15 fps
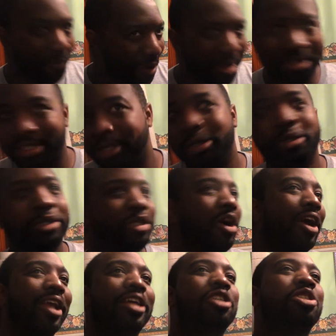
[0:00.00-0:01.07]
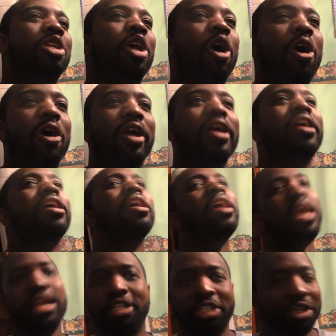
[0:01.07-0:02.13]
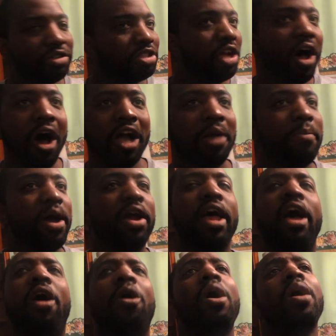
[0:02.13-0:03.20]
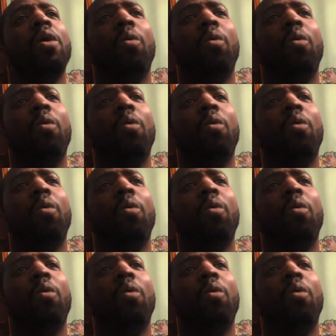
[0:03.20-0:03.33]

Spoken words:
Walters talking as She-Hulk, and she'll talk about how,